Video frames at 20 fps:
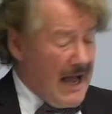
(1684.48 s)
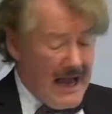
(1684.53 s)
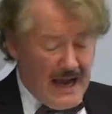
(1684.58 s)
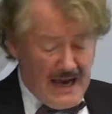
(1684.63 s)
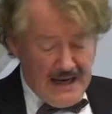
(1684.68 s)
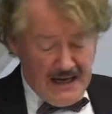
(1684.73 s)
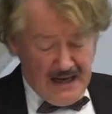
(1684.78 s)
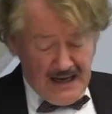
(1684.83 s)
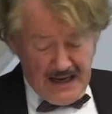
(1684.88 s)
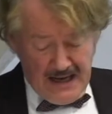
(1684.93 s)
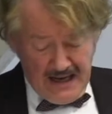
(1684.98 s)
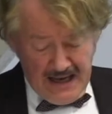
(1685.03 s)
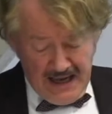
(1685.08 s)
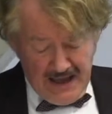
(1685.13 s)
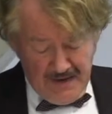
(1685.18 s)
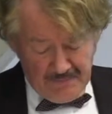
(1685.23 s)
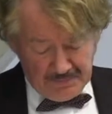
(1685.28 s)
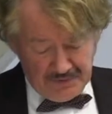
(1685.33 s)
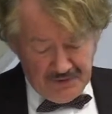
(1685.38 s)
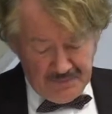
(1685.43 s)
So I
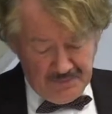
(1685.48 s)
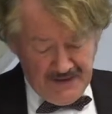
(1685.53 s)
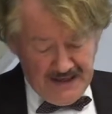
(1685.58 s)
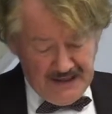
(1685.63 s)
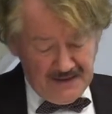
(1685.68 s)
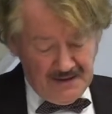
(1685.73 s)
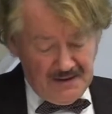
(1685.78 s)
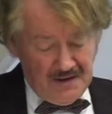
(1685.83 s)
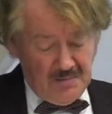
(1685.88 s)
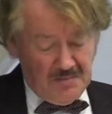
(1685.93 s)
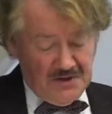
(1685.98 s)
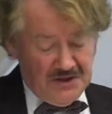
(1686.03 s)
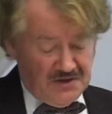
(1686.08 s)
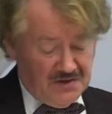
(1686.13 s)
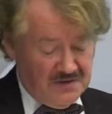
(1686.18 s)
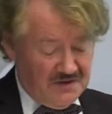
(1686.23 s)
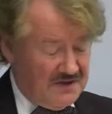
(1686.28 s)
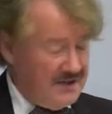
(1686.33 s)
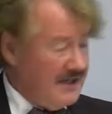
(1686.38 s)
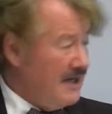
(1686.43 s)
have prepared a little
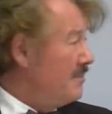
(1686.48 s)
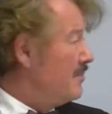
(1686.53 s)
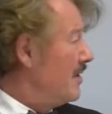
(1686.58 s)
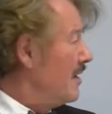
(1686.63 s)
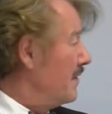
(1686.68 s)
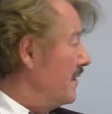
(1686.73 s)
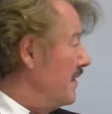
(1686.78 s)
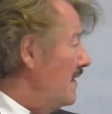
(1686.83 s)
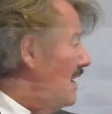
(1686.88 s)
bit to say